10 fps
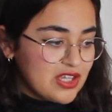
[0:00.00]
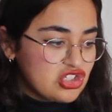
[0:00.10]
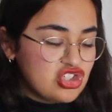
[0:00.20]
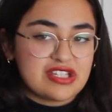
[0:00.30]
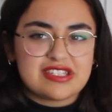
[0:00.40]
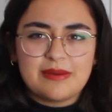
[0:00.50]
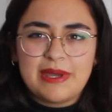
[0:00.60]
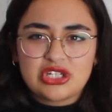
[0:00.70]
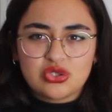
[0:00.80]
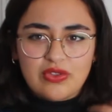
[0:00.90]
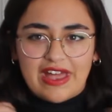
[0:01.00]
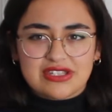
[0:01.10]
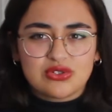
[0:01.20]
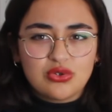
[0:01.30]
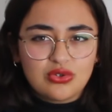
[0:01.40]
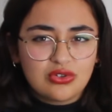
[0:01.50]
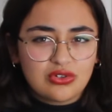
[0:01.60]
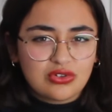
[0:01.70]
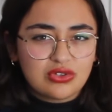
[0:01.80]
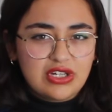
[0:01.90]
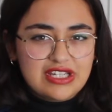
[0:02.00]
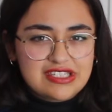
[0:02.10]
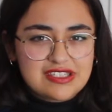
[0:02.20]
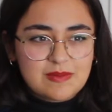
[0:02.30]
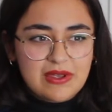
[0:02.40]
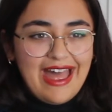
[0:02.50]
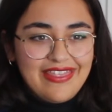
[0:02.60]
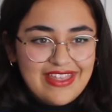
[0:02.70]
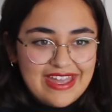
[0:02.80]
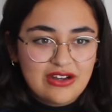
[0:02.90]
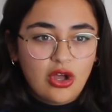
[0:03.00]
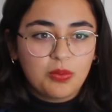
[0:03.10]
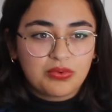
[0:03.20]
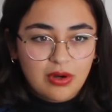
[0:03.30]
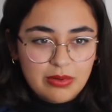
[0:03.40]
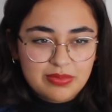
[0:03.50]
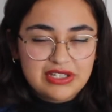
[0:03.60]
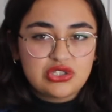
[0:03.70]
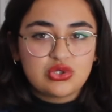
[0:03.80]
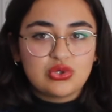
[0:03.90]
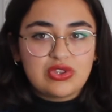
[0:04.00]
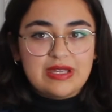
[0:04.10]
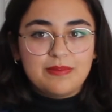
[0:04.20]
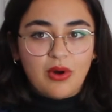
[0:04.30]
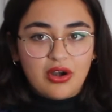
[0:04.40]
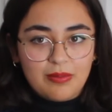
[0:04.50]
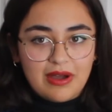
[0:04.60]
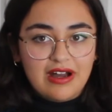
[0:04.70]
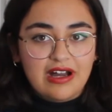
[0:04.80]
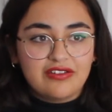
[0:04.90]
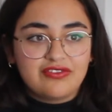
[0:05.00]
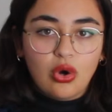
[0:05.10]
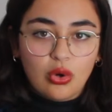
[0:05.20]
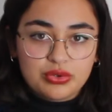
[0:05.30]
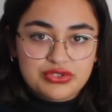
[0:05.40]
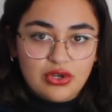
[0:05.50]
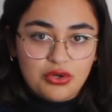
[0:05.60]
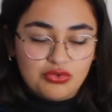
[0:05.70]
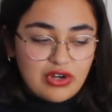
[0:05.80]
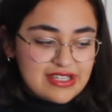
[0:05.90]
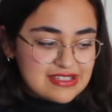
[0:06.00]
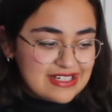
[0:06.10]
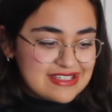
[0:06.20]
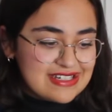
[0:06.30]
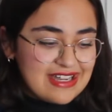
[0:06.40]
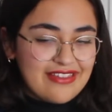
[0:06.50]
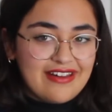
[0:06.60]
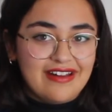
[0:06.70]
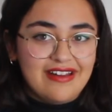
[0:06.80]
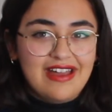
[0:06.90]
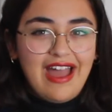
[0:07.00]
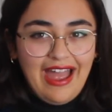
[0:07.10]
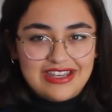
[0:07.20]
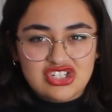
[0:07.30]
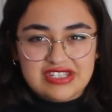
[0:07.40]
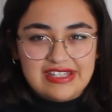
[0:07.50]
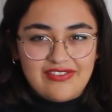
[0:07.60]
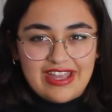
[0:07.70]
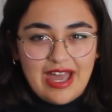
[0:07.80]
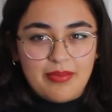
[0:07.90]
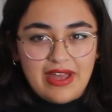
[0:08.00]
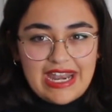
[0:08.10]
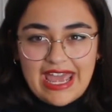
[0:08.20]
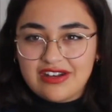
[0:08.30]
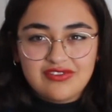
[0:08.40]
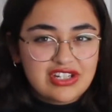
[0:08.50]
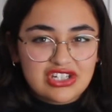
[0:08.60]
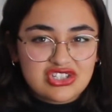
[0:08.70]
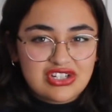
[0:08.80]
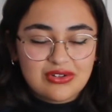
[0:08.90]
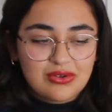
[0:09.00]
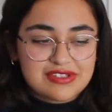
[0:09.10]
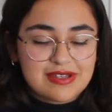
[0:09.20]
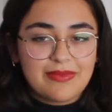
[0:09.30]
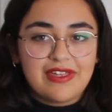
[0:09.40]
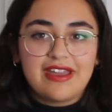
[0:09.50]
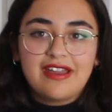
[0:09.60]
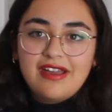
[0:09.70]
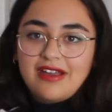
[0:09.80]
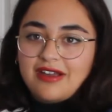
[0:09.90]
just to make sure that's all crisp. And then I'll probably do the bottom half also right sides together and just leave a gap and hand finish it or something.